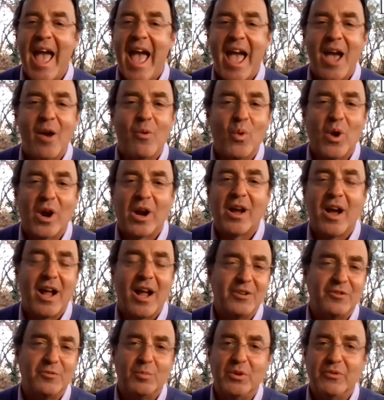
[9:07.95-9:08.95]
and where God
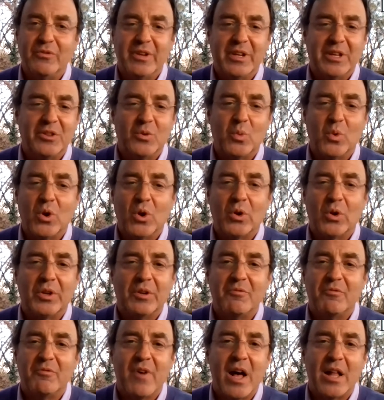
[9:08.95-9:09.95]
is moving in the world
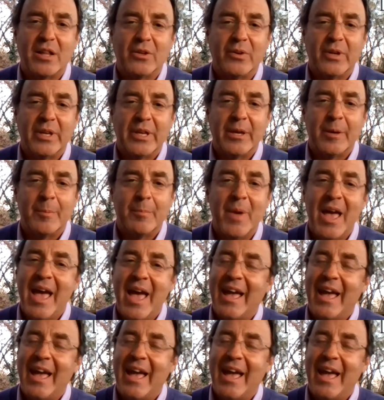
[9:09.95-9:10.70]
and follow him.